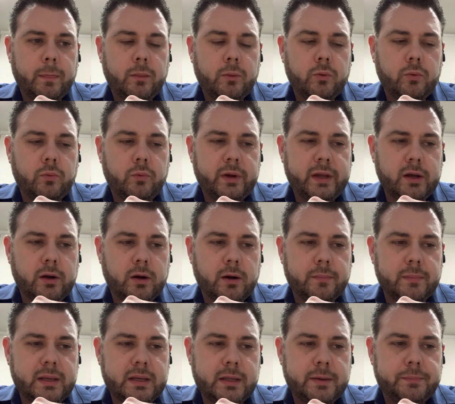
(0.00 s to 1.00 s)
we are
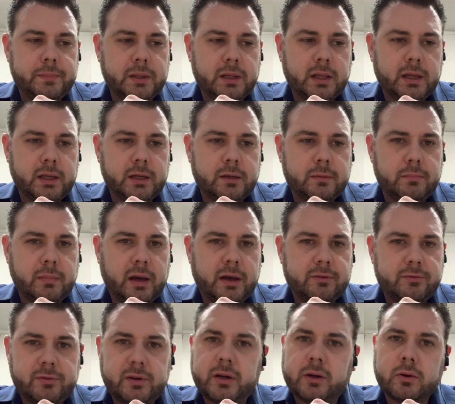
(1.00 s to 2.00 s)
manipulated by
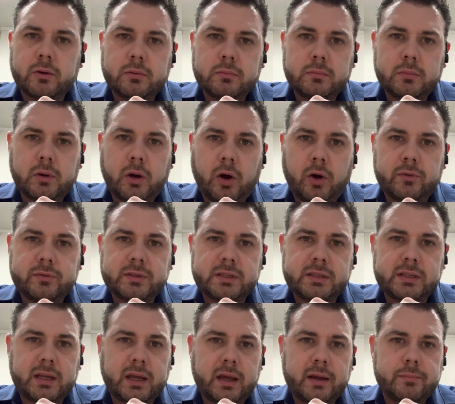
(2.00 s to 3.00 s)
fear,
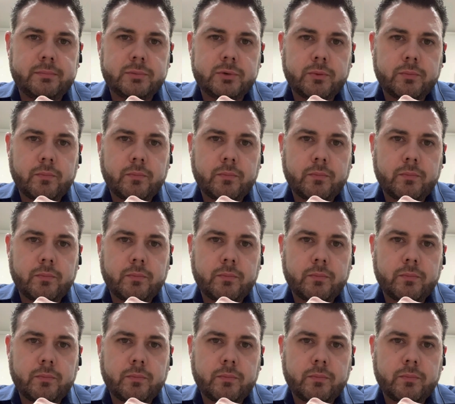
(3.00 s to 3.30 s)
oftentimes.